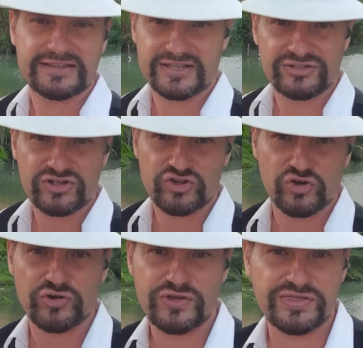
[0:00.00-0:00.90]
and
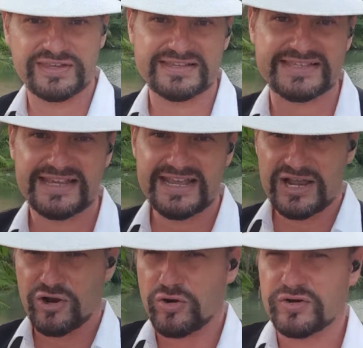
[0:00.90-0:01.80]
enjoy this,
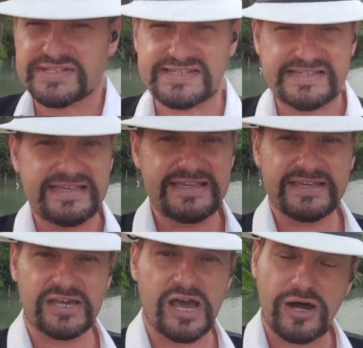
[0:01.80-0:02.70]
or
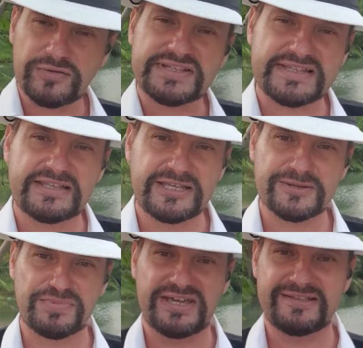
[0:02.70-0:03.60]
seeing an outstanding
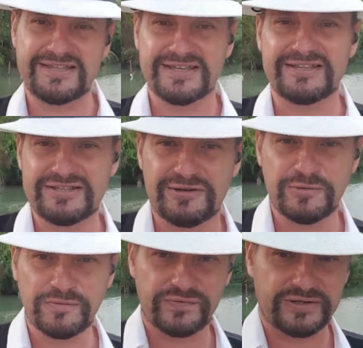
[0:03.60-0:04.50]
painting in the
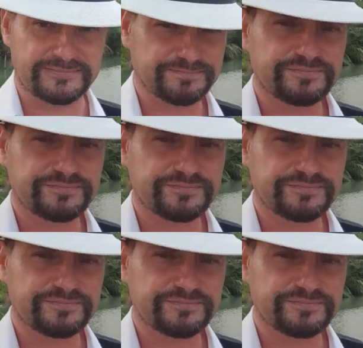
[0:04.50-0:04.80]
Louvre.